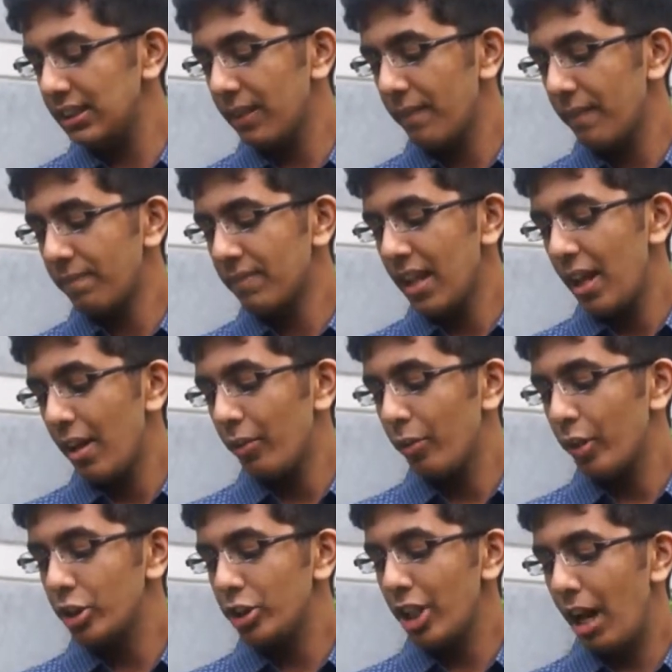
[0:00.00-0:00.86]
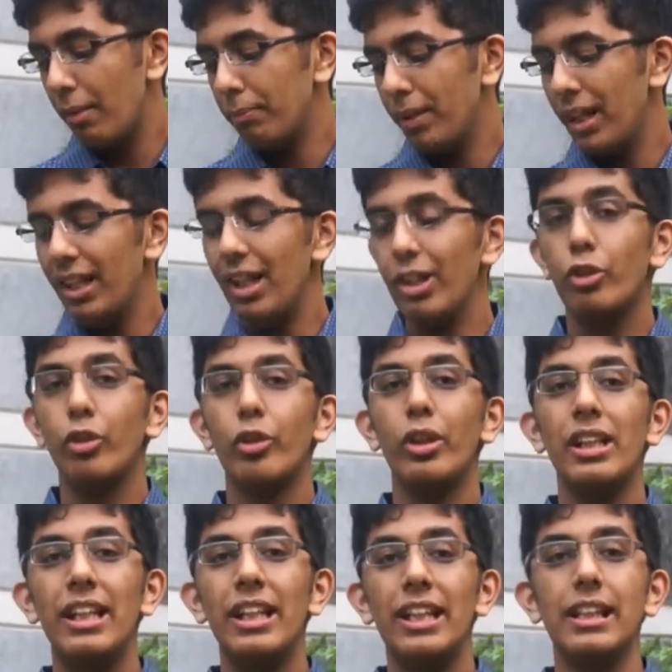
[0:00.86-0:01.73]
which have made it really
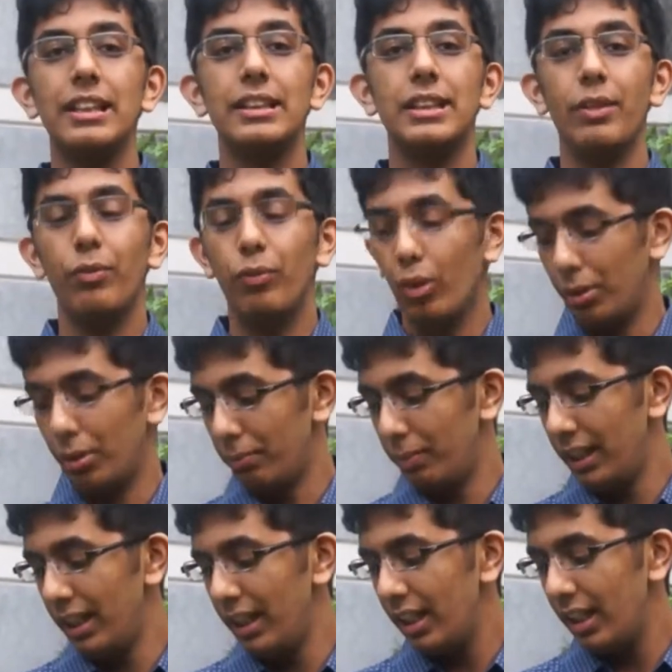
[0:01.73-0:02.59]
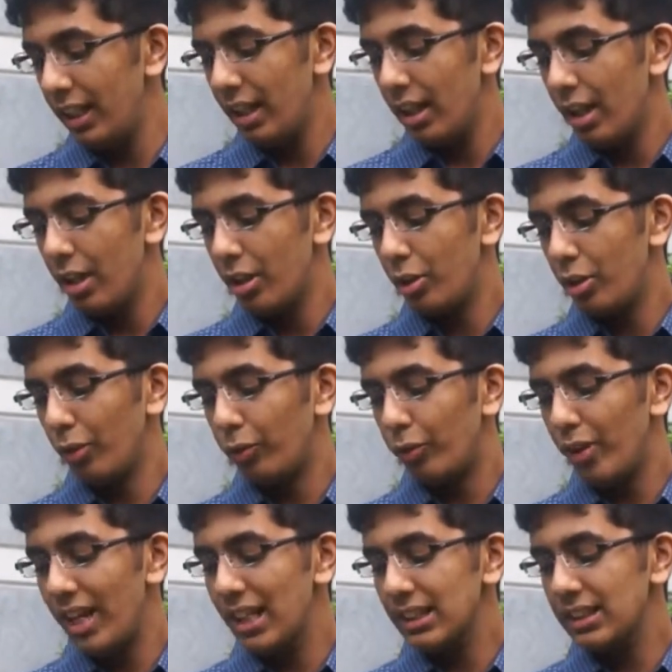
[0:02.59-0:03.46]
easy for me to face the
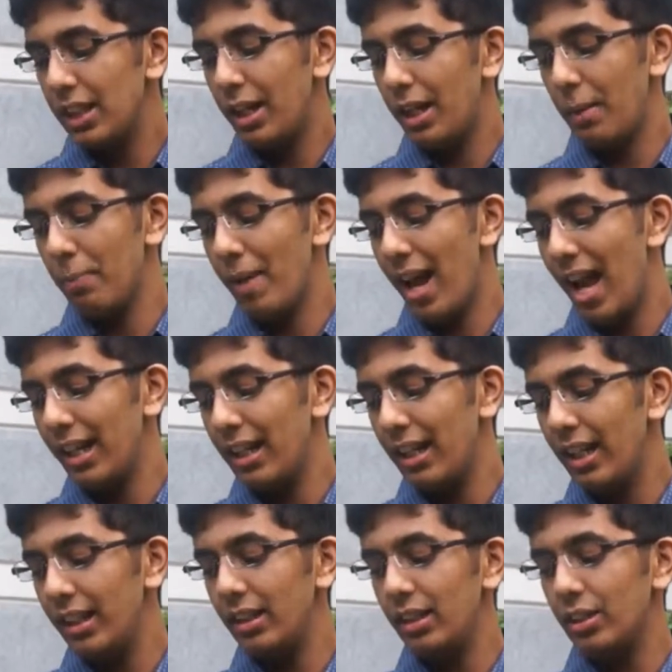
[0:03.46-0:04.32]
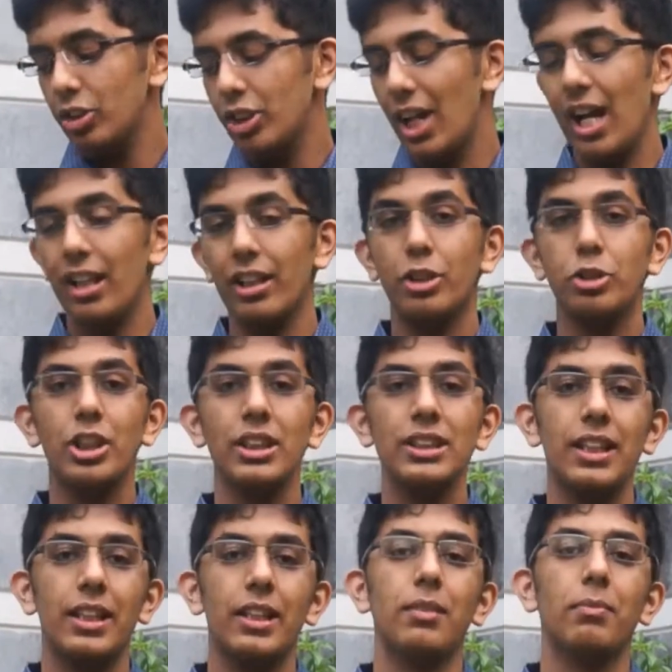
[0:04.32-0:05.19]
demanding challenges in my
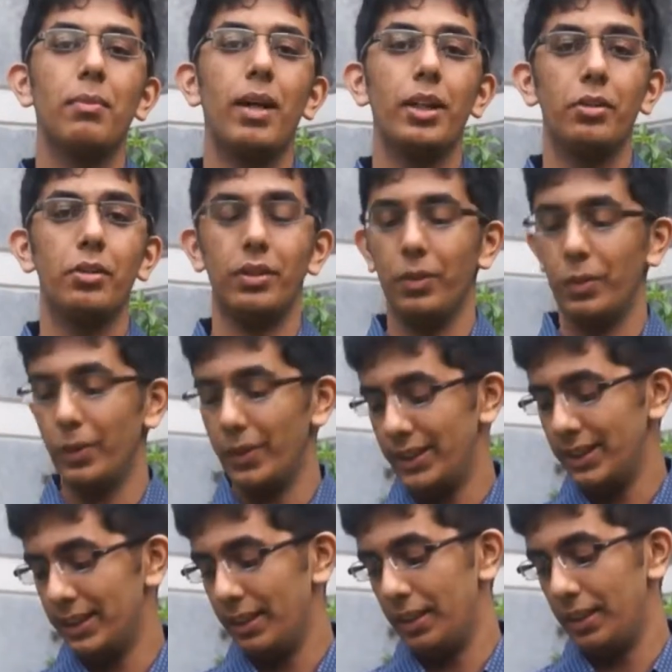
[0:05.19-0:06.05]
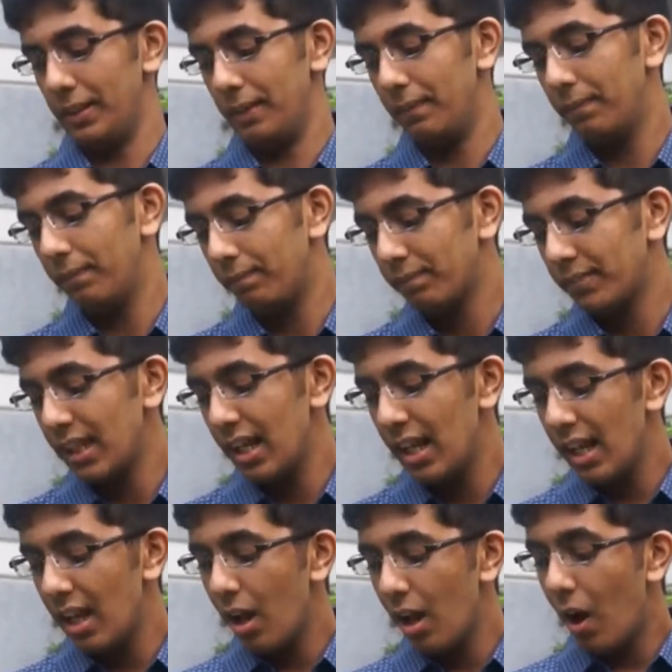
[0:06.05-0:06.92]
university.
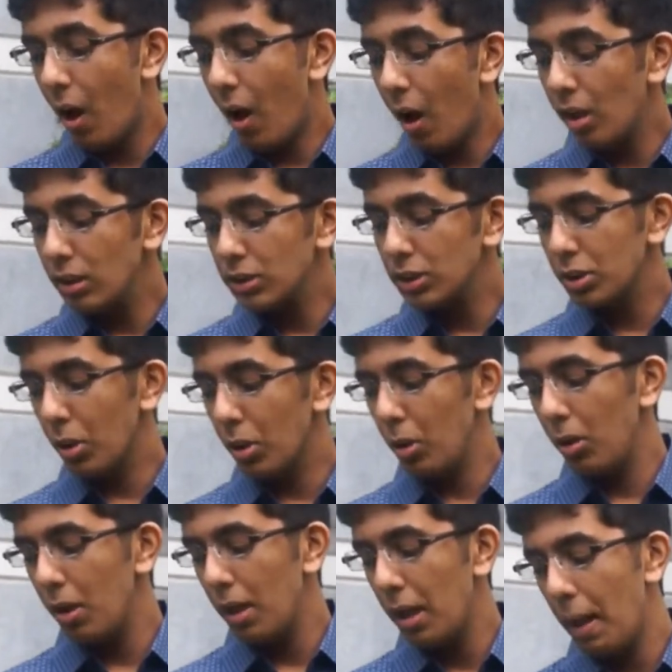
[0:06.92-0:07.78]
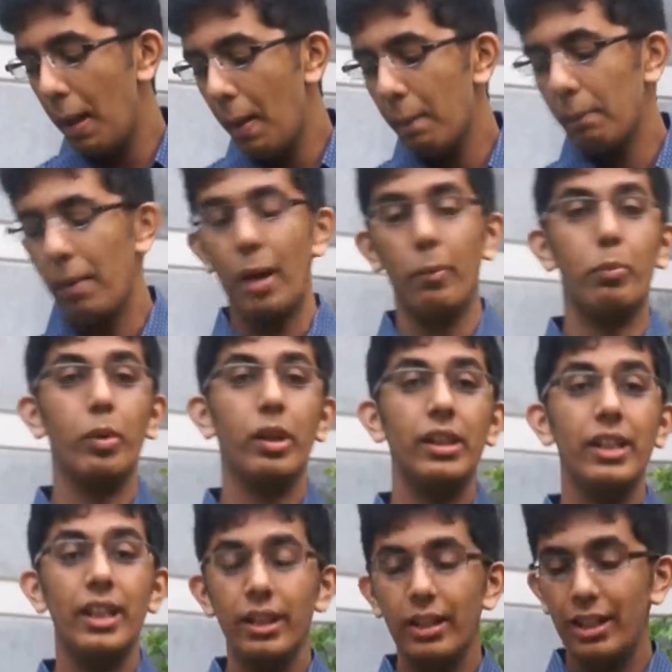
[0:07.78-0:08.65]
Also, my brilliant
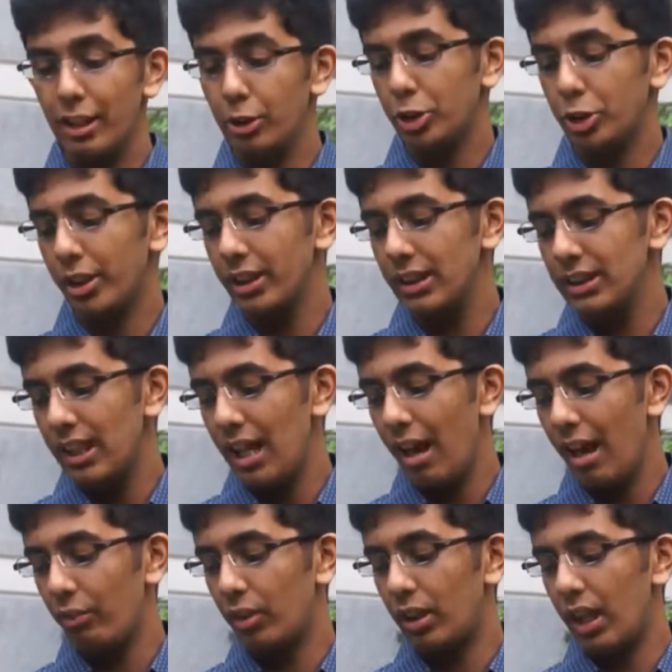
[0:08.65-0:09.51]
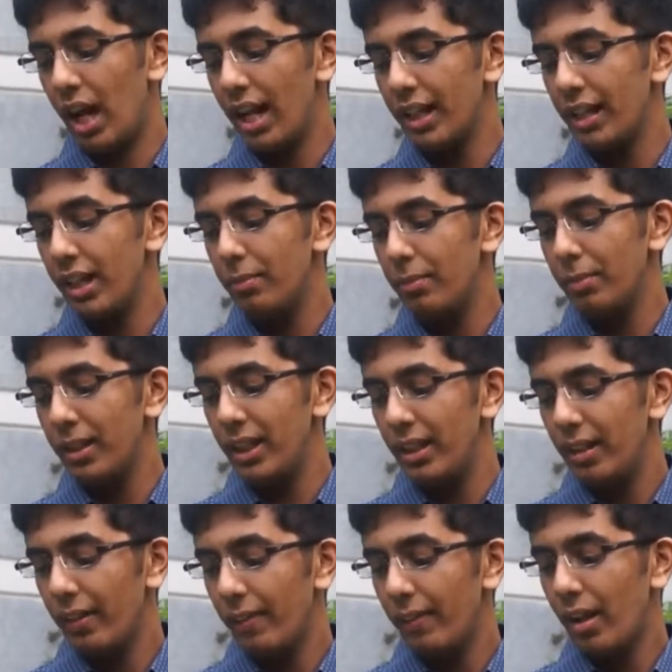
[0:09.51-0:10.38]
teachers have guided me
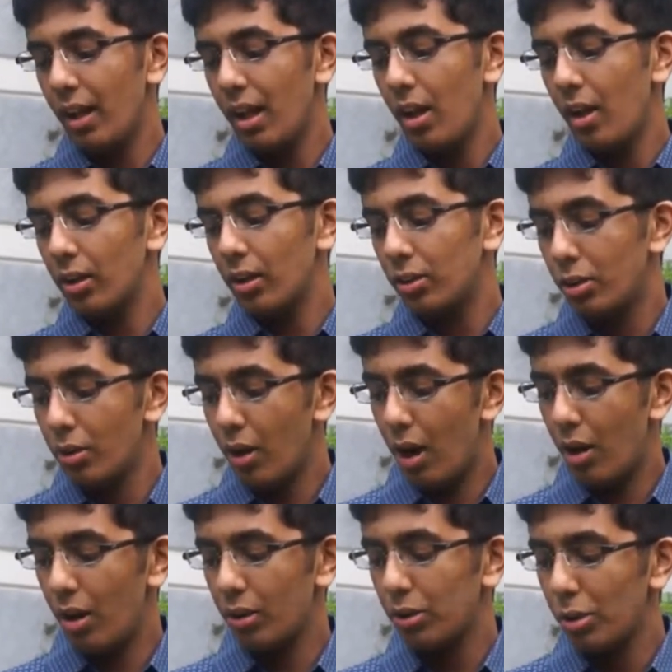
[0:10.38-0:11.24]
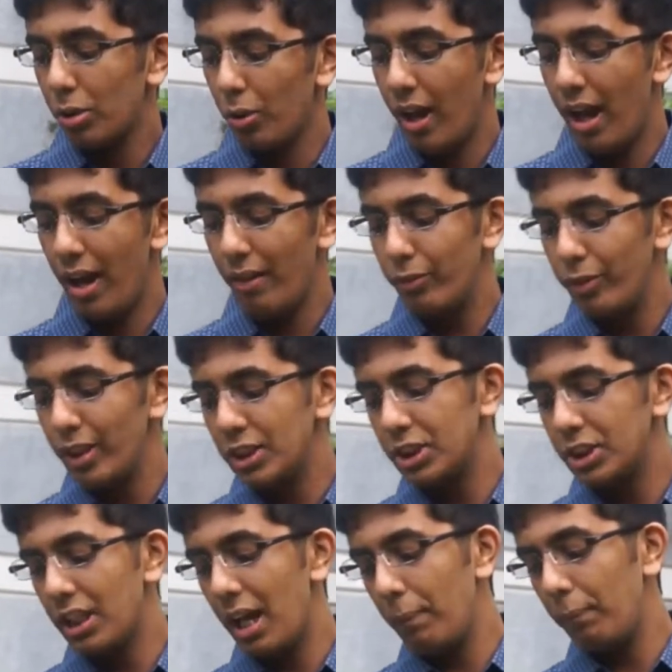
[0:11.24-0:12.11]
through every step
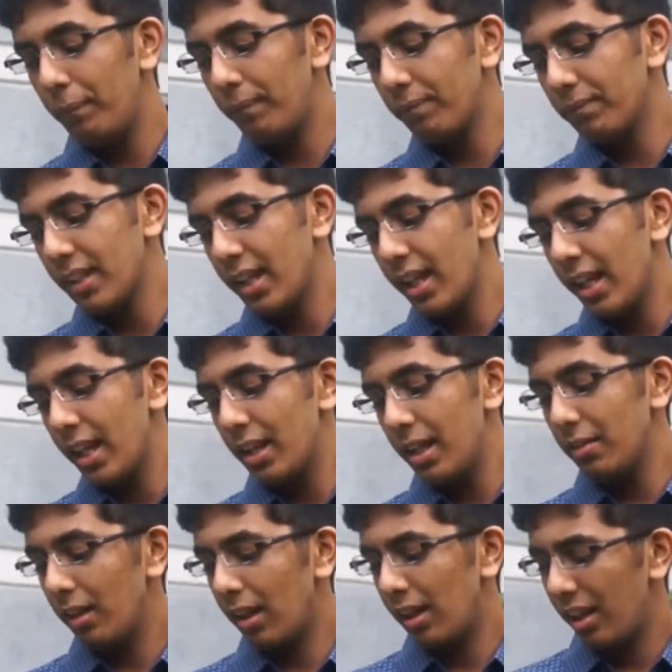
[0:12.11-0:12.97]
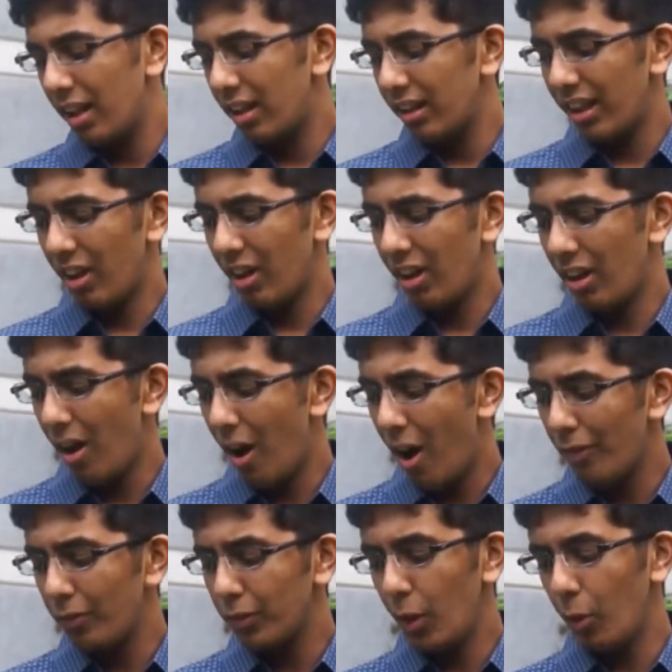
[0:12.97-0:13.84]
of the
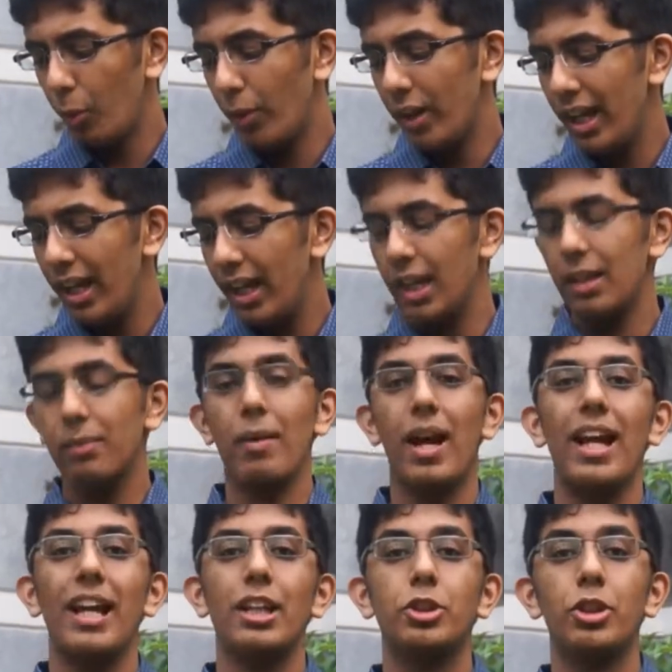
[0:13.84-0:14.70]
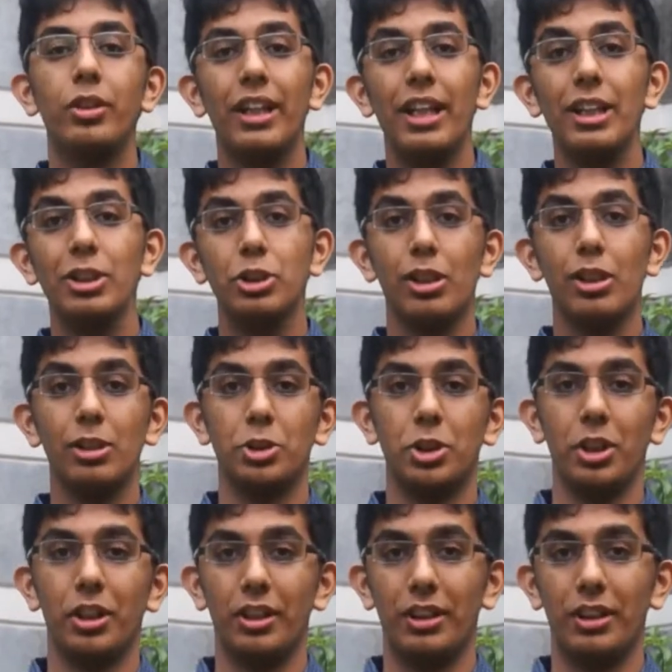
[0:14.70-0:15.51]
way in my educational journey.